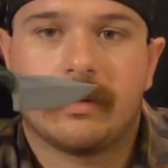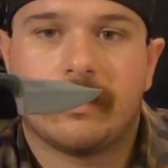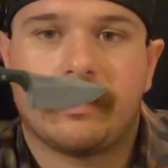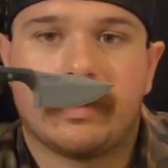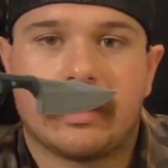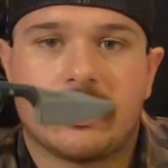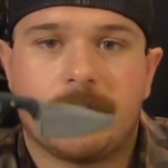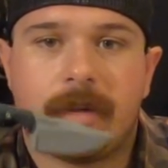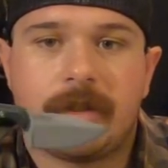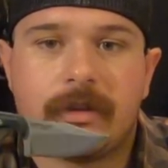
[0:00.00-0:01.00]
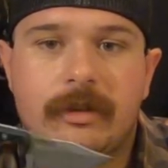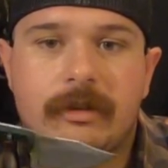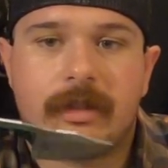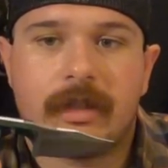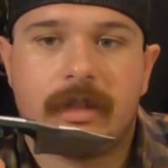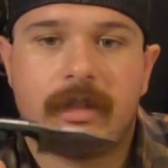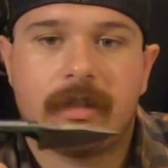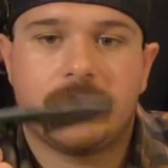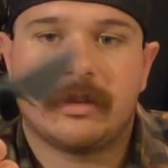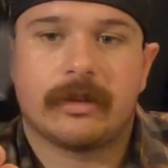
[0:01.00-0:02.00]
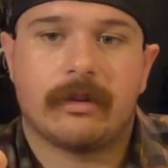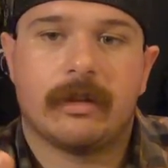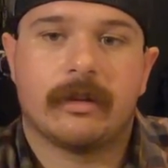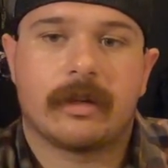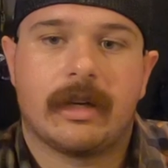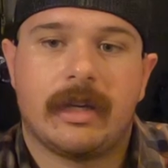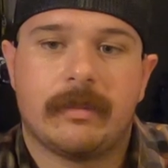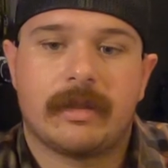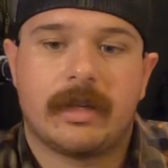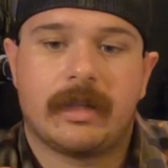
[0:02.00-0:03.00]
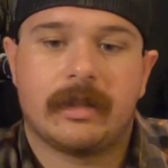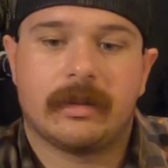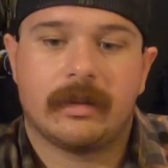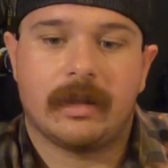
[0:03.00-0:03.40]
if that's something that you're interested in, just go ahead and look on Amazon.